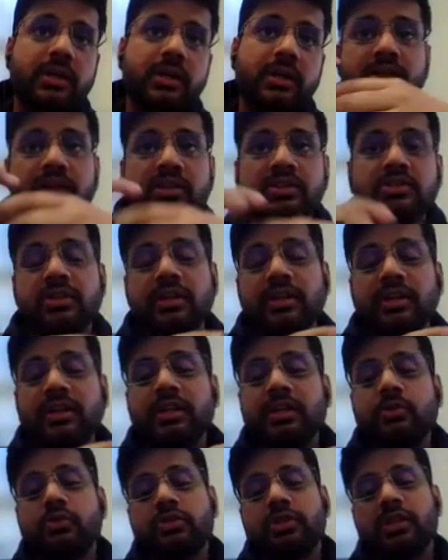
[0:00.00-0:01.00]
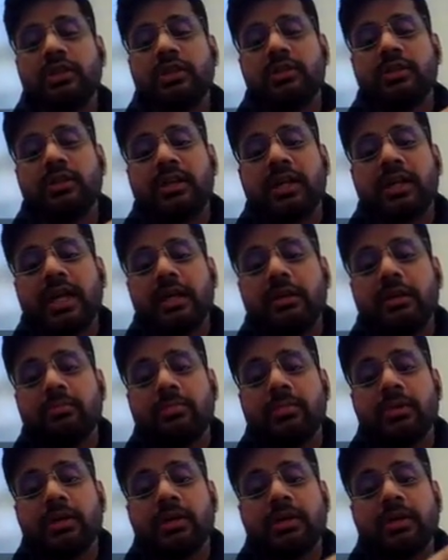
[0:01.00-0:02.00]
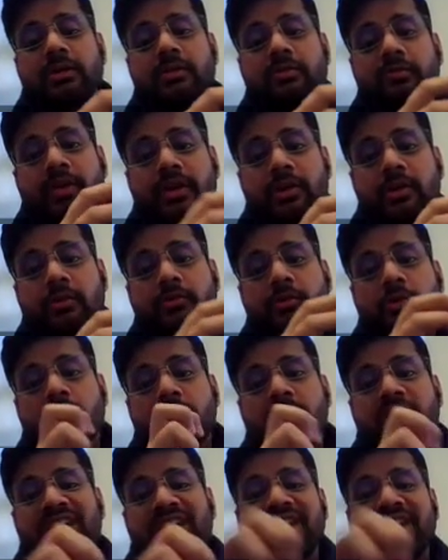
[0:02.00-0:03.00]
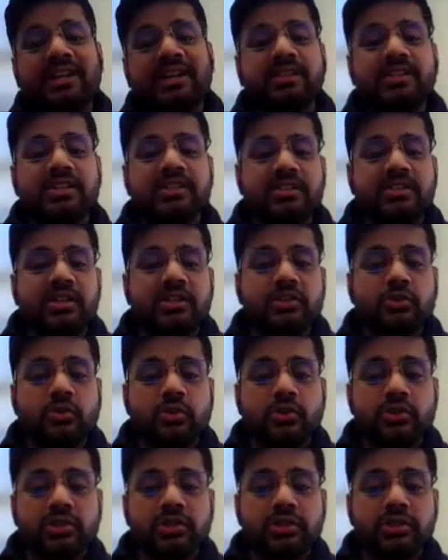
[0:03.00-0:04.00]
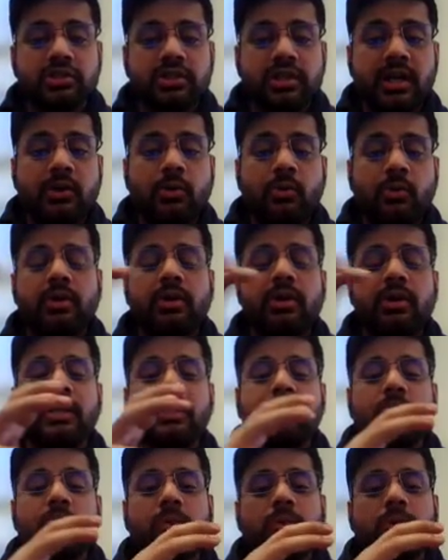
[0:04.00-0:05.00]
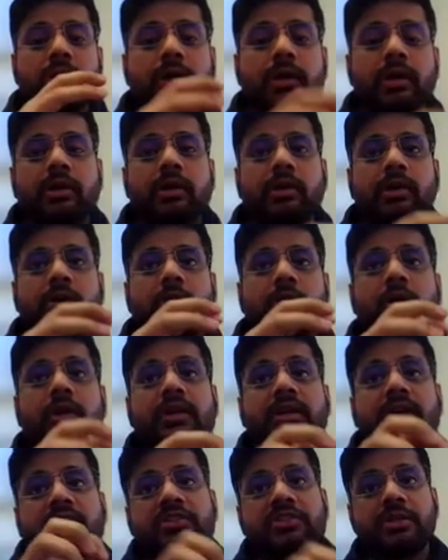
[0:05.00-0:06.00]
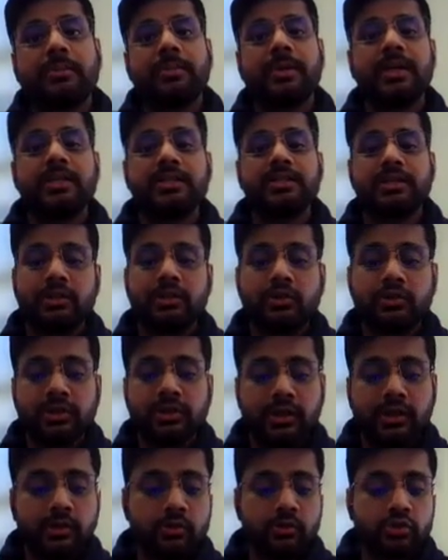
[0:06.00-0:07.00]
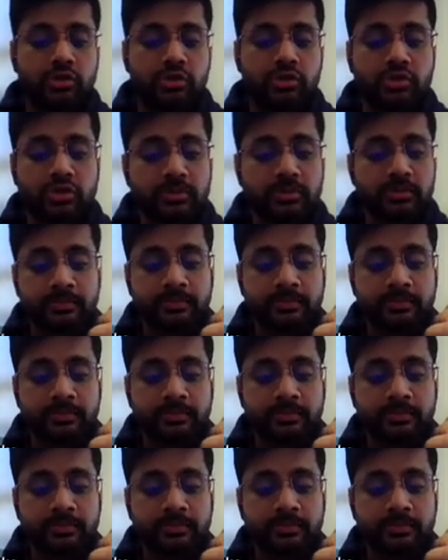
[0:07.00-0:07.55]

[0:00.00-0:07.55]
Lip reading: thus reducing the time where you have to create these resources and only work on customizing your solutions.